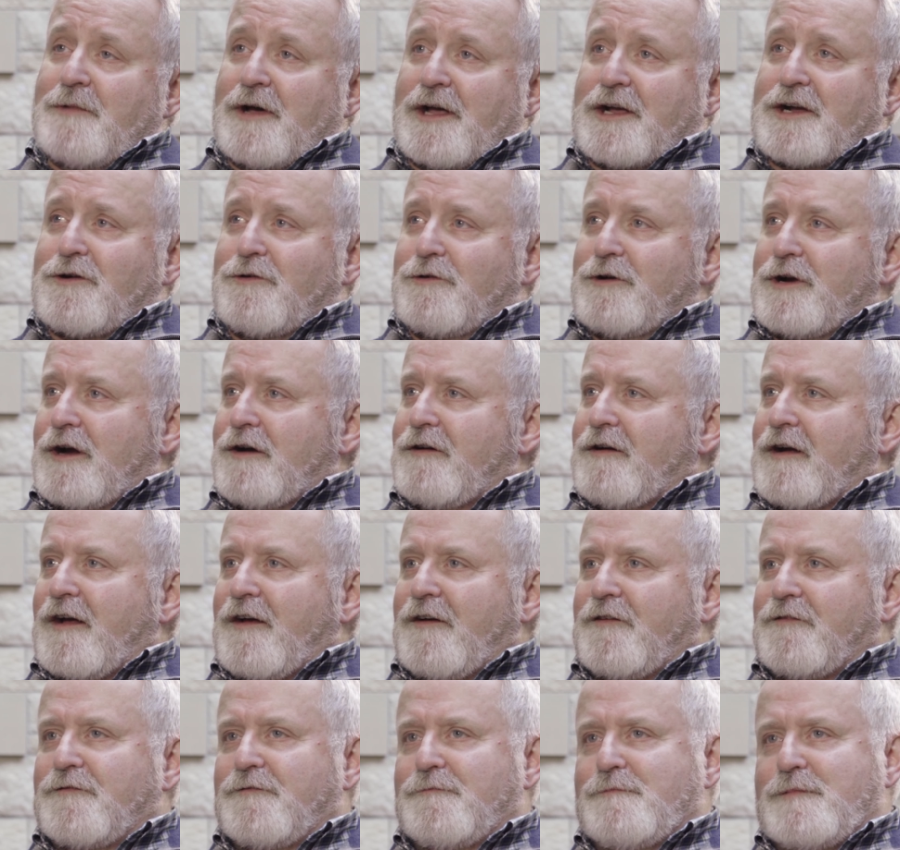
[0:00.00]
my career,
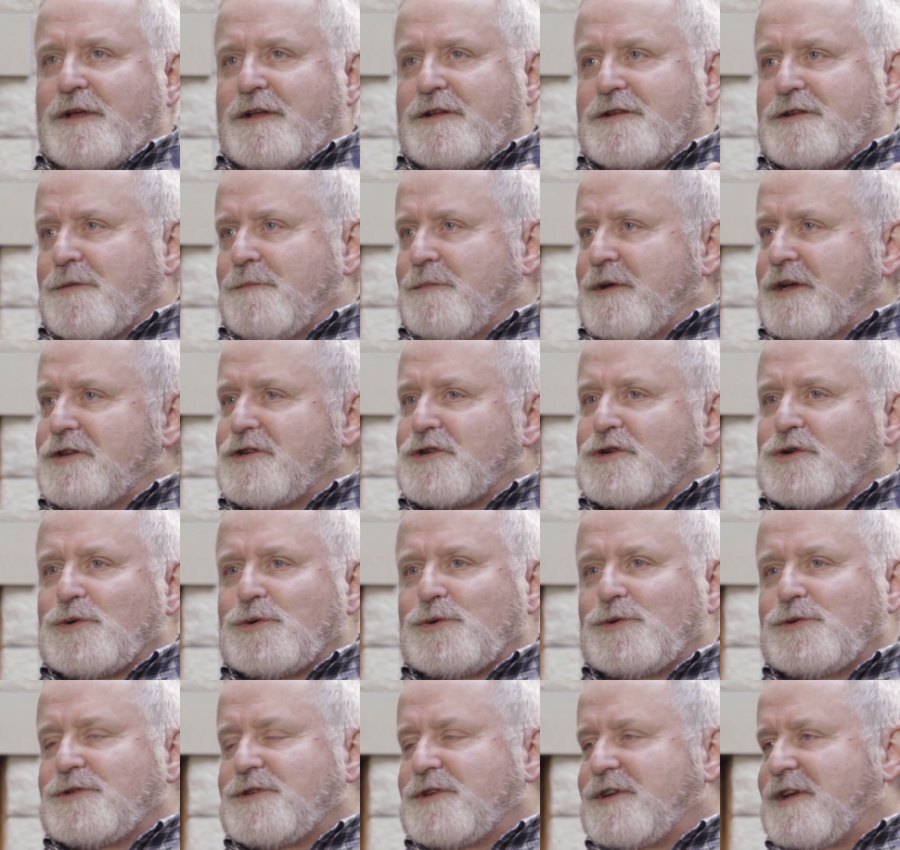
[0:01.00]
I've been to big
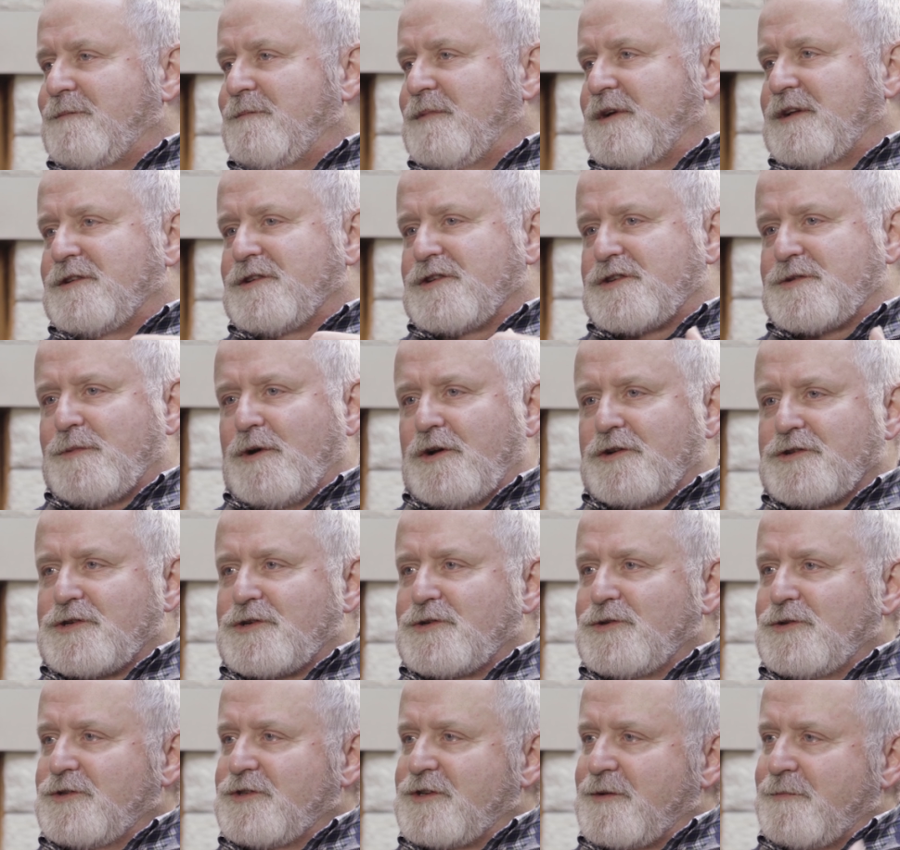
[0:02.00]
schools, I've been to small
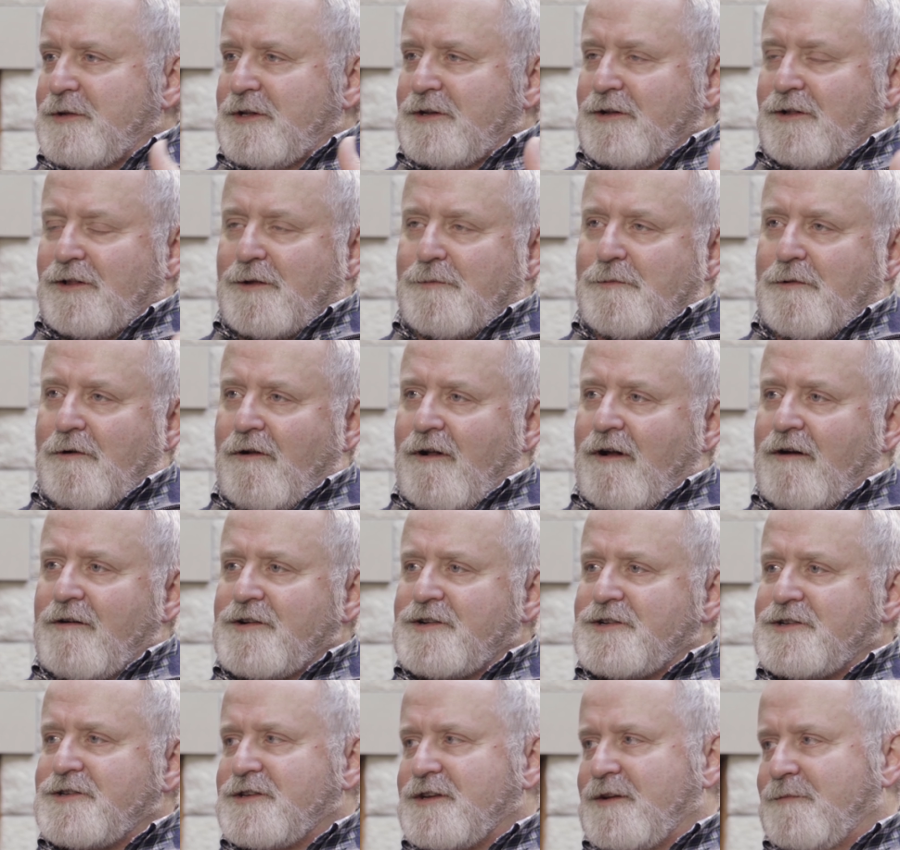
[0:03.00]
schools, I've been to liberal
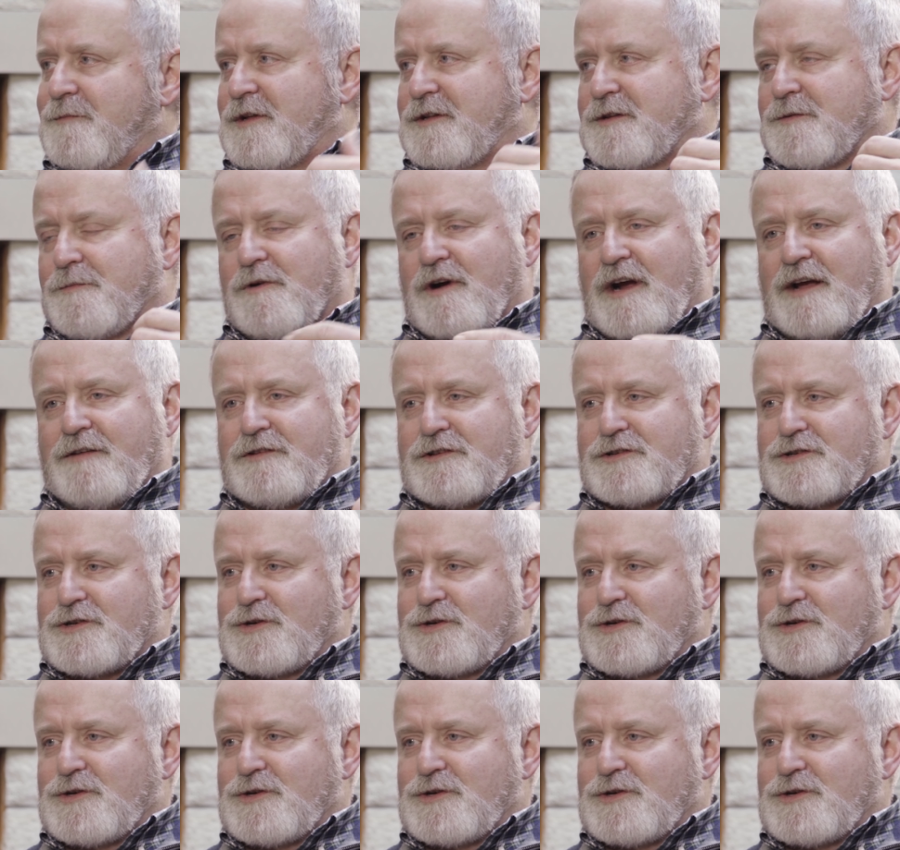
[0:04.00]
arts, I've been to private